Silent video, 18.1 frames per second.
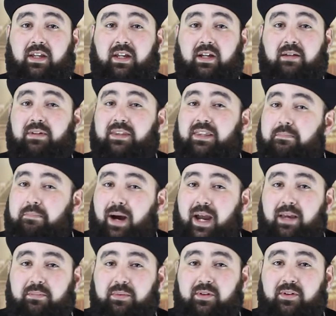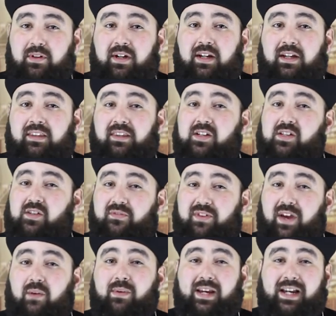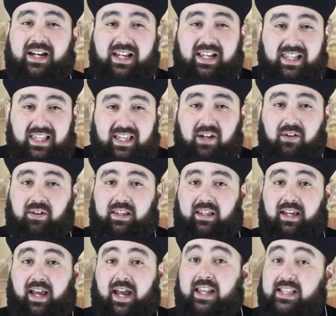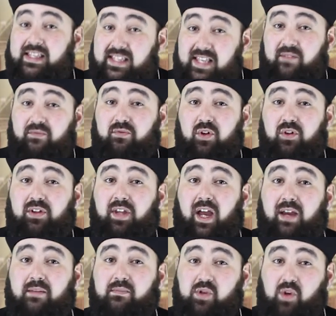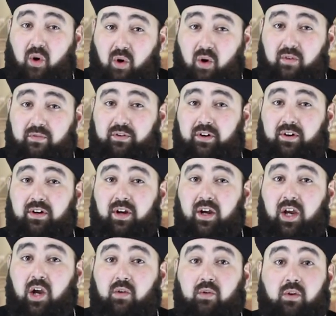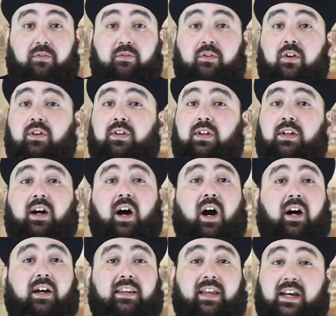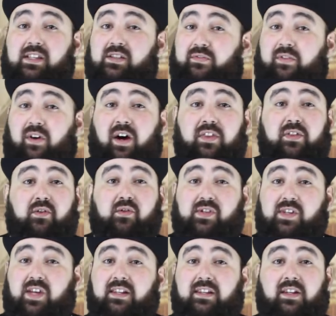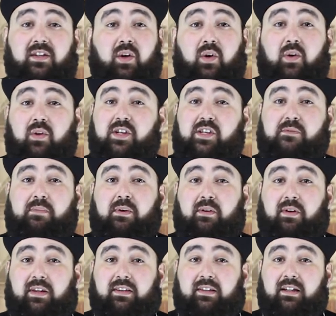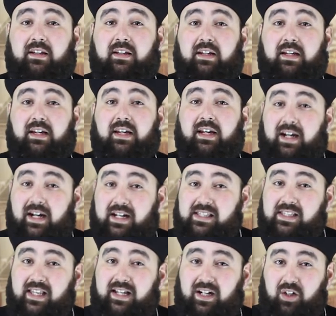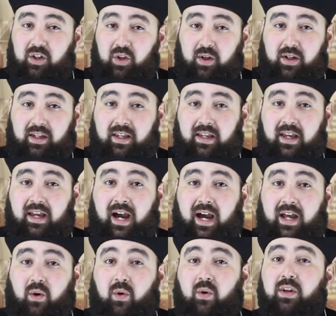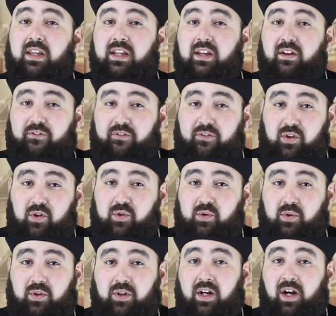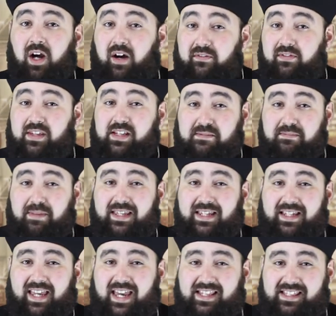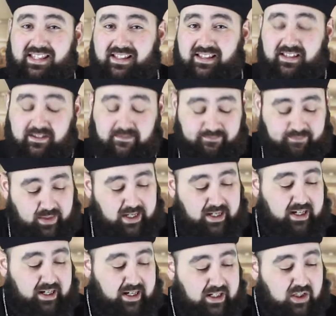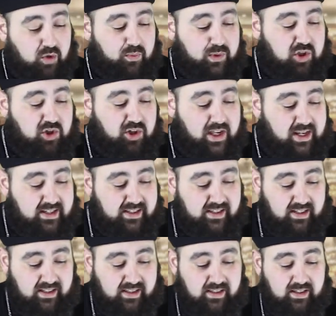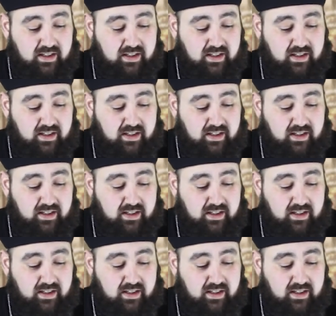But the Bible does very clearly and several times over refer to God as Father, Son, and Holy Spirit. Let's take a look at only a few of these many cases. Let's read Genesis